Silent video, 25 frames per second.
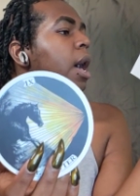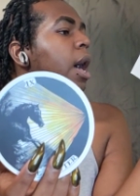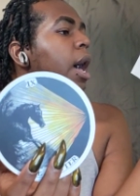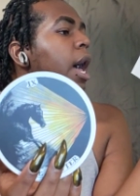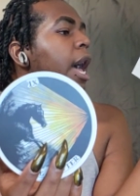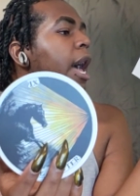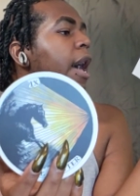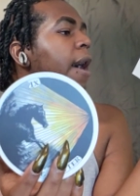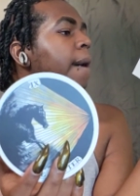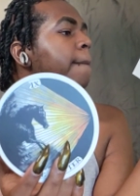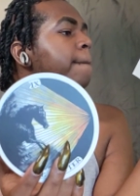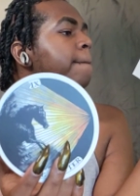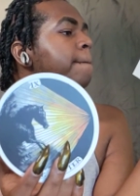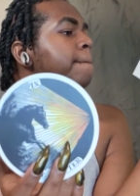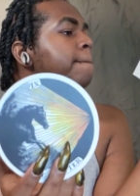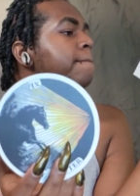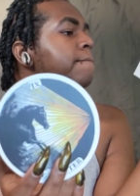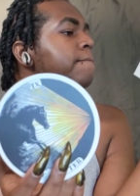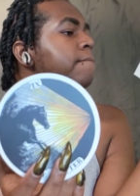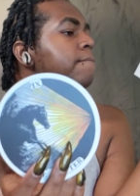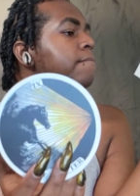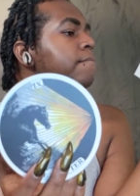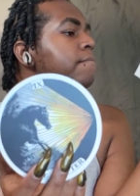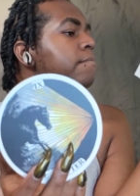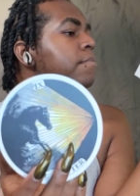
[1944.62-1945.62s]
Um,
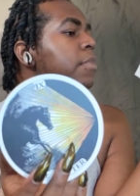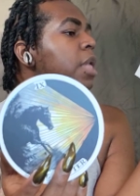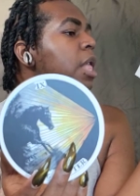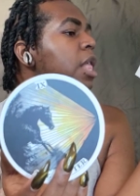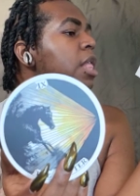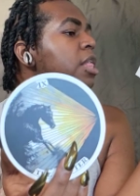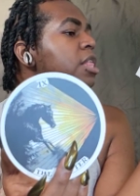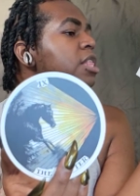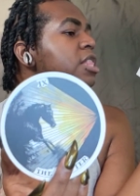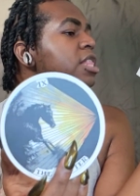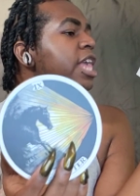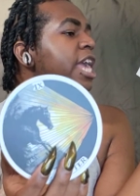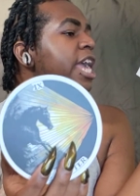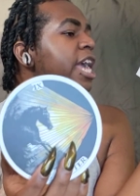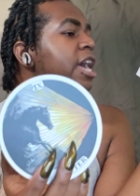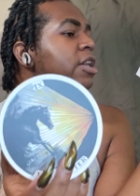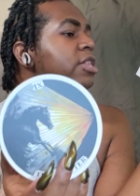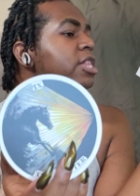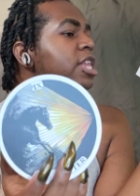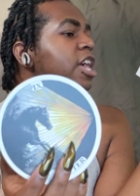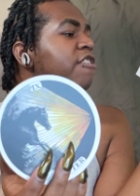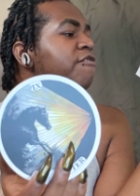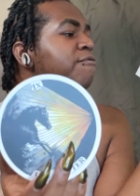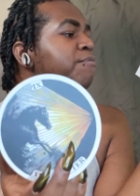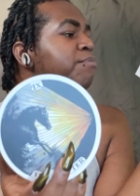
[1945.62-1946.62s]

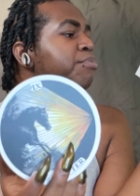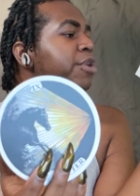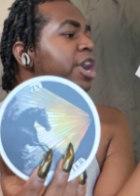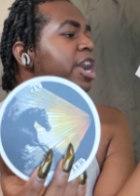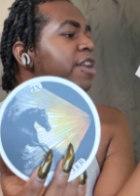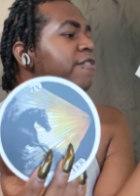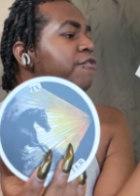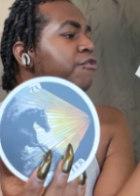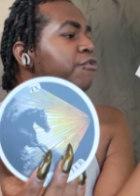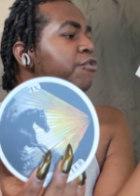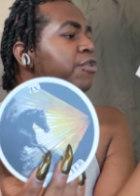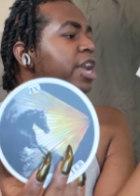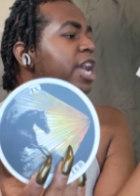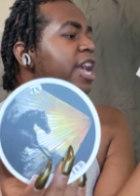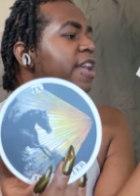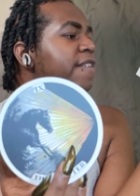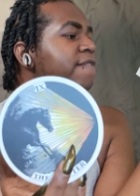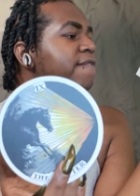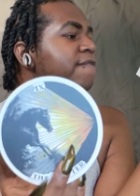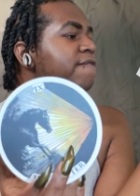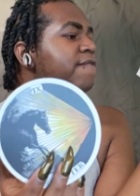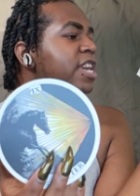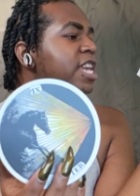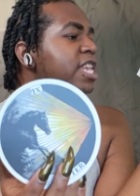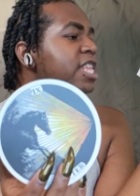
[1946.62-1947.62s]
tales of bravery
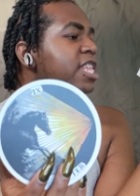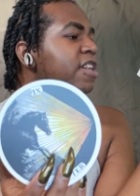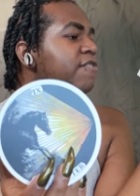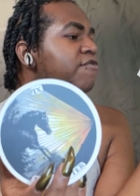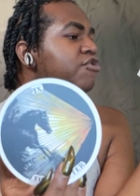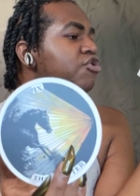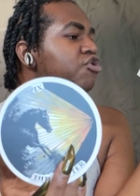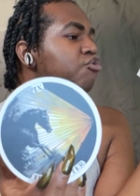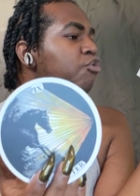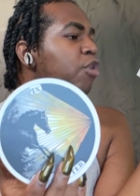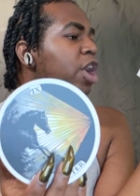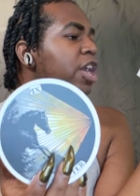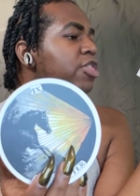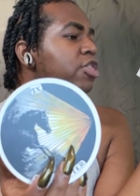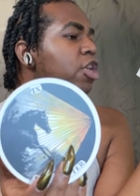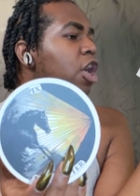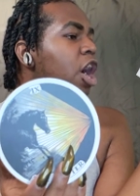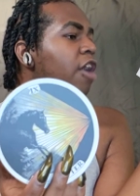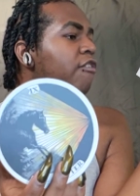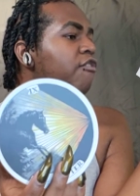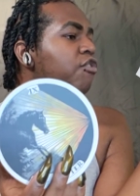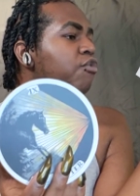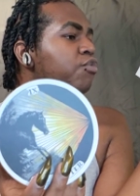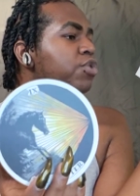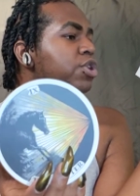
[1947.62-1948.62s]
and feats of strength
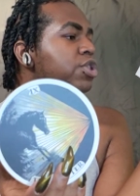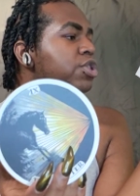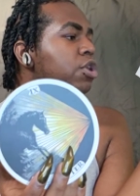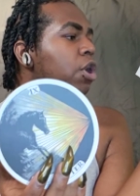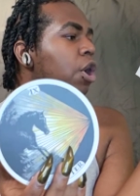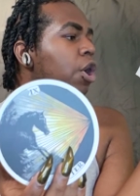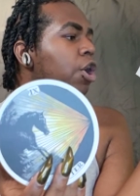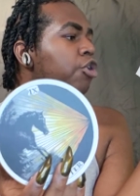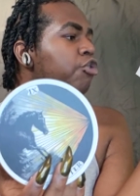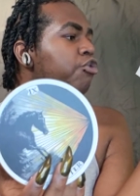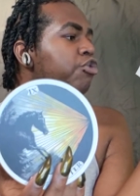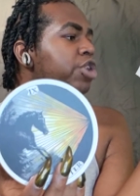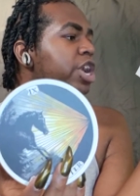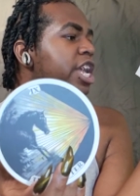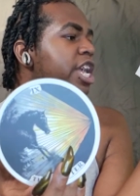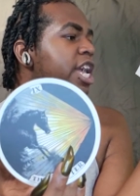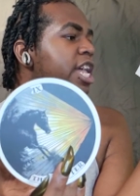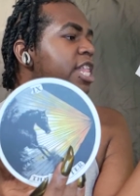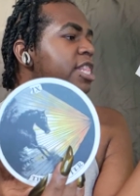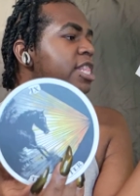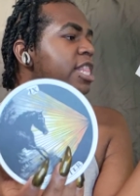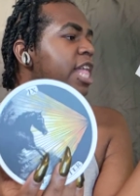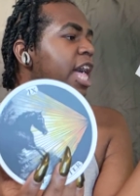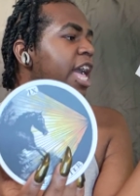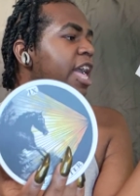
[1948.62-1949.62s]
often result creating
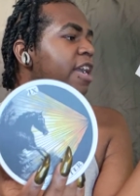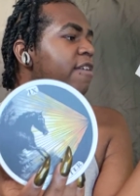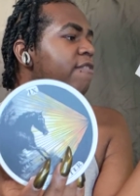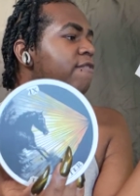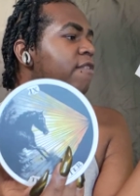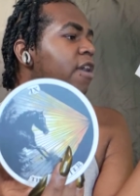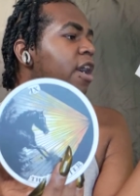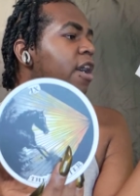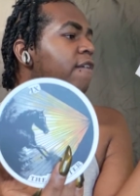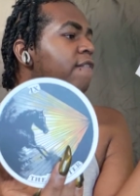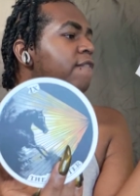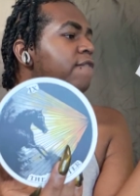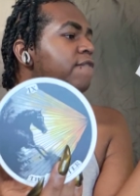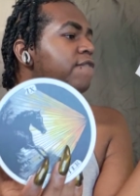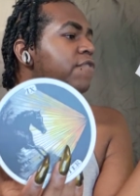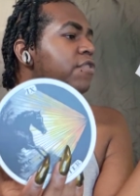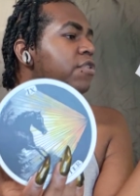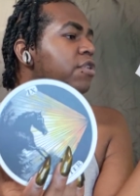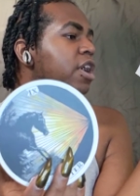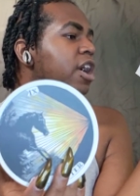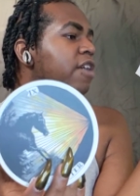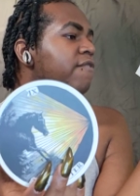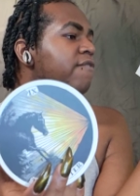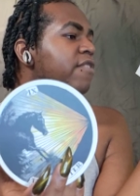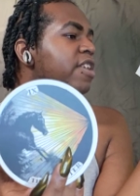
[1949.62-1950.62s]
a life
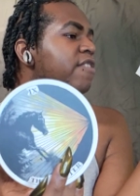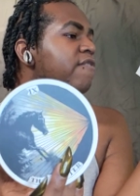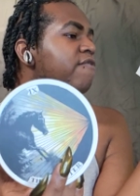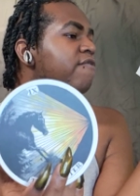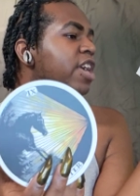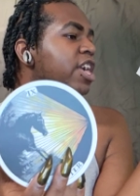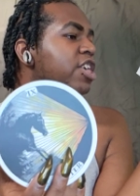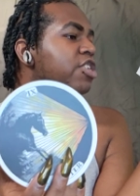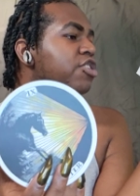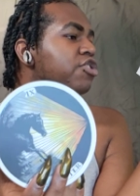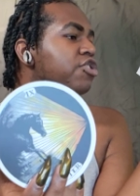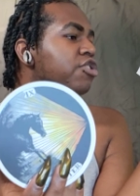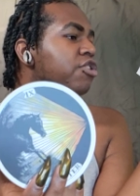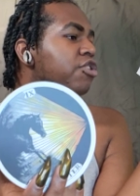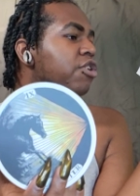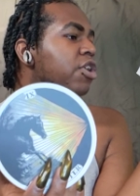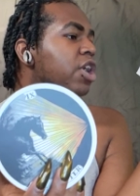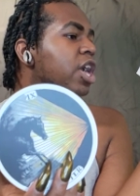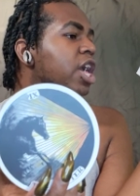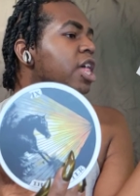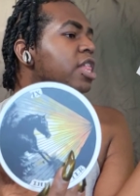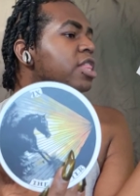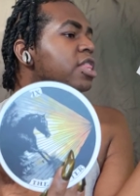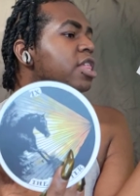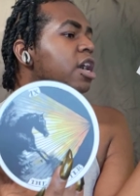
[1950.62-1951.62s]
full of adventure.
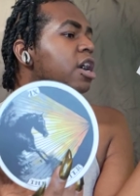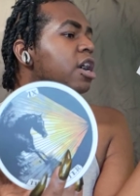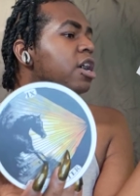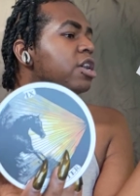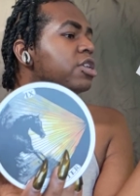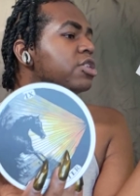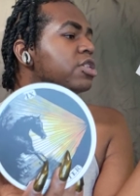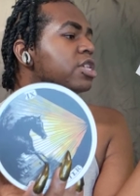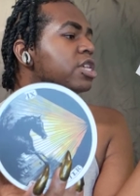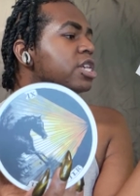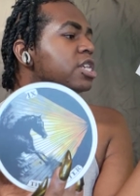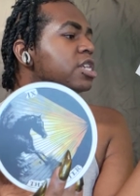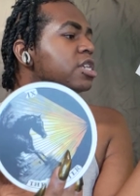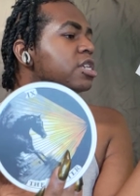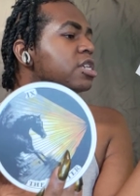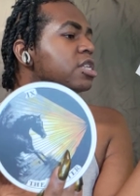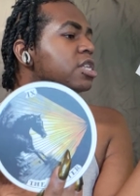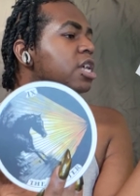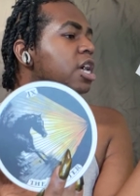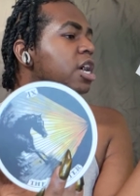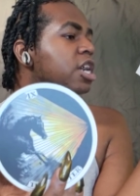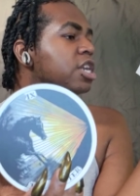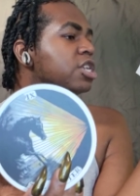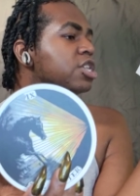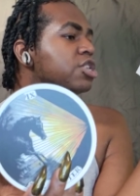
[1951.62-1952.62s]
The hunter, is,
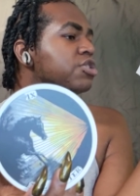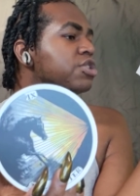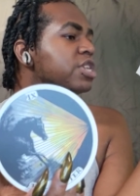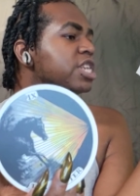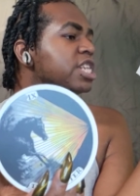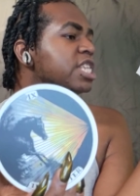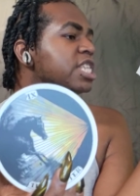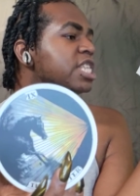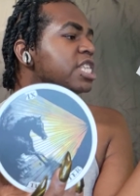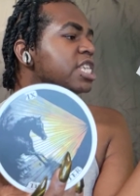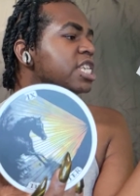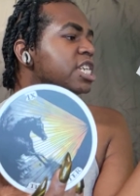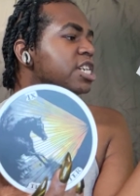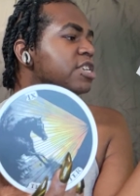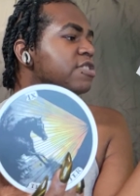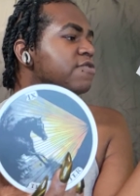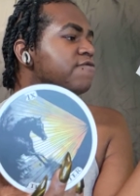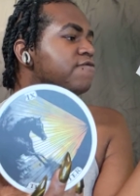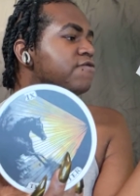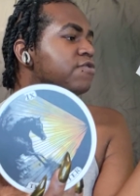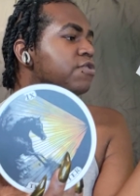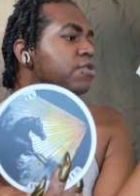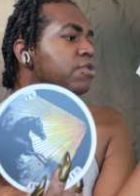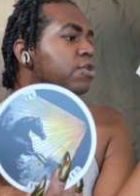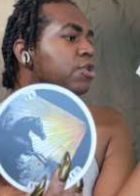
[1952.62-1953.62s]
the hunter is
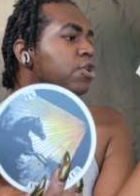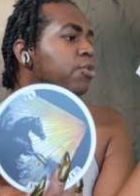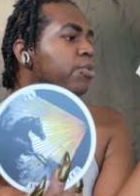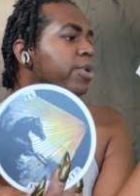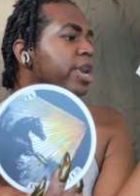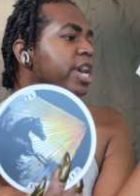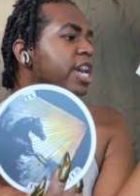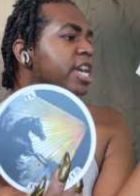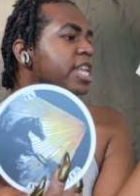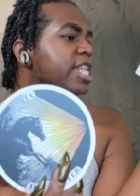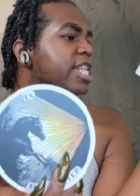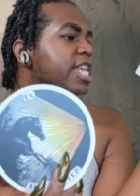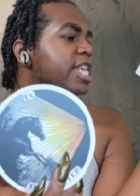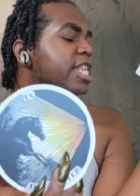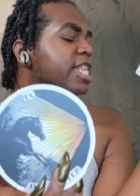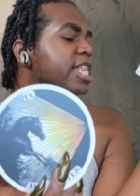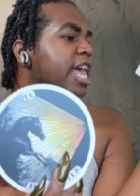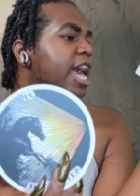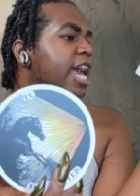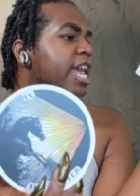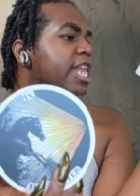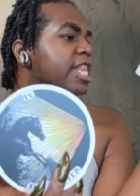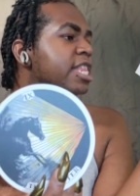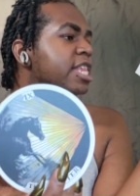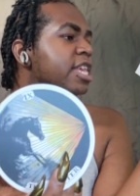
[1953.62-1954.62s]
skillful, quick,
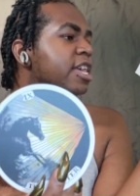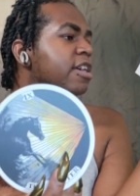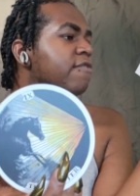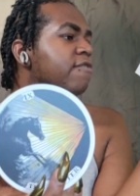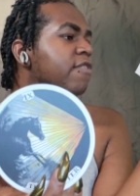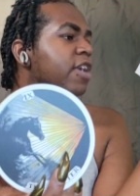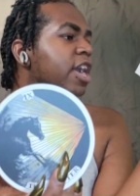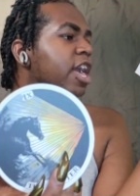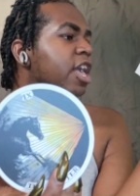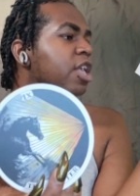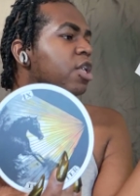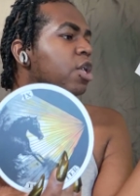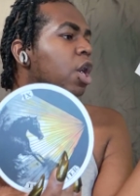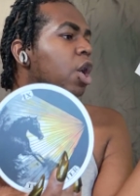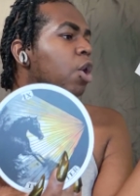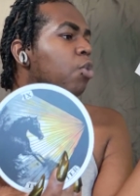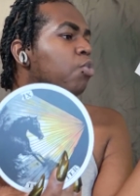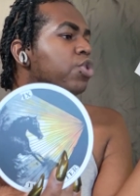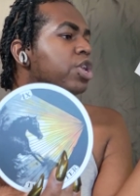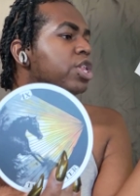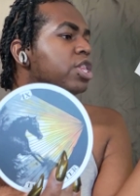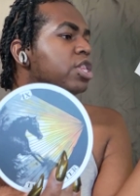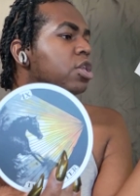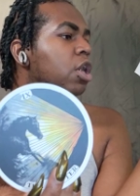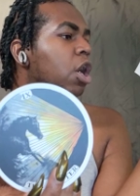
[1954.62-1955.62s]
decisive, and
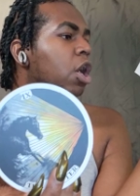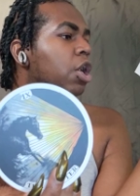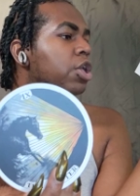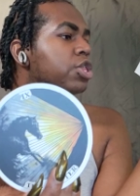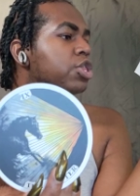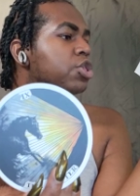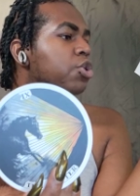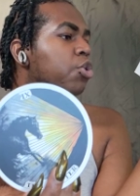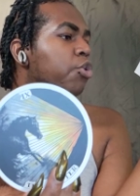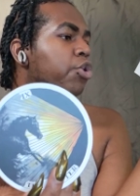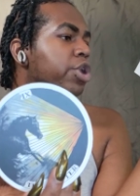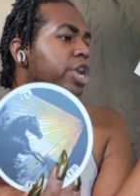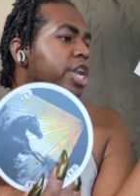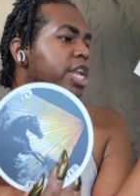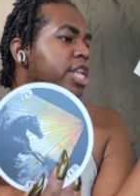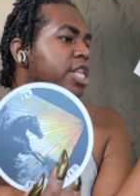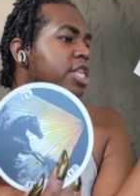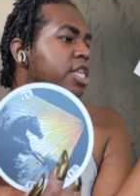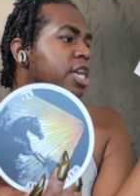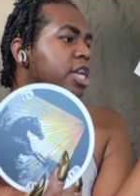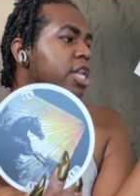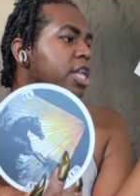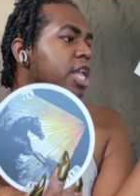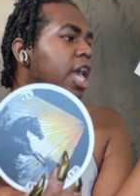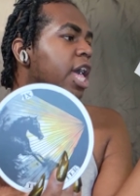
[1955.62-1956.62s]
results
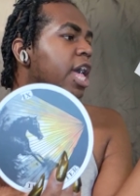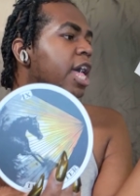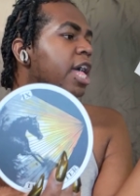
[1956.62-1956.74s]
oriented.